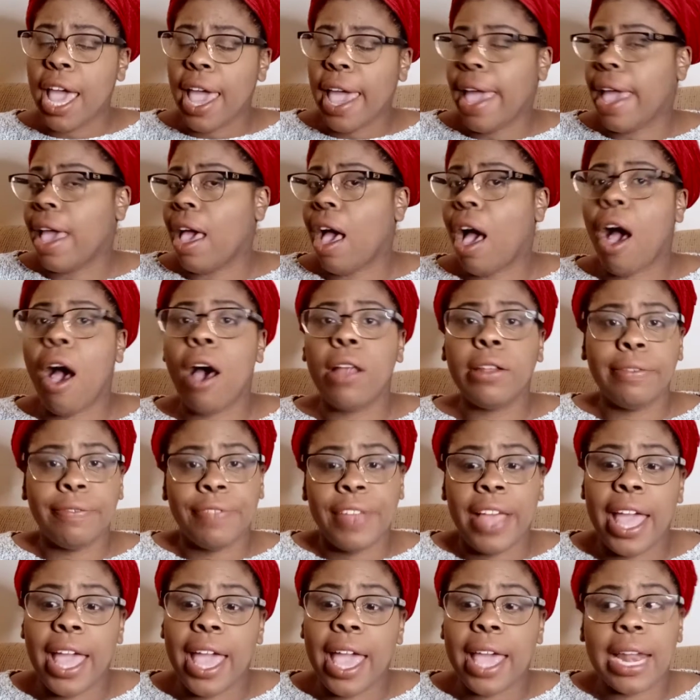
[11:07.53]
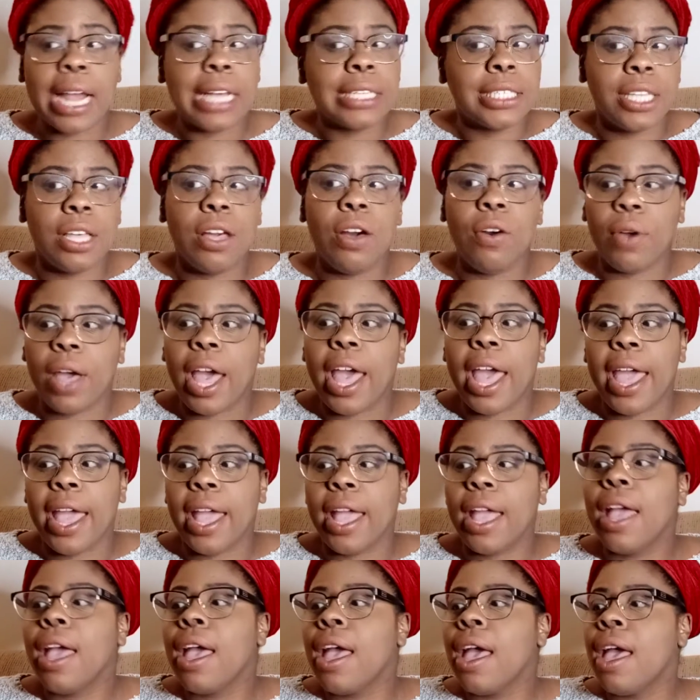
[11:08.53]
and all of that. And I said,
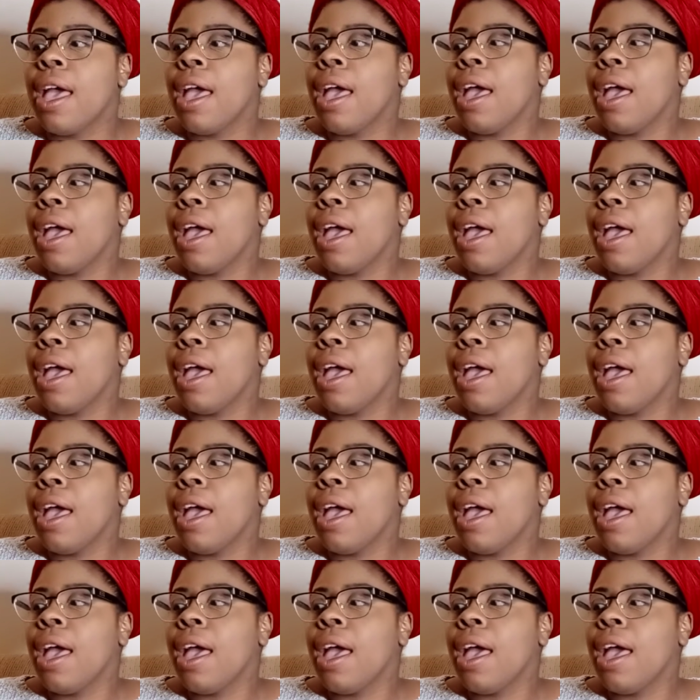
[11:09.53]
okay,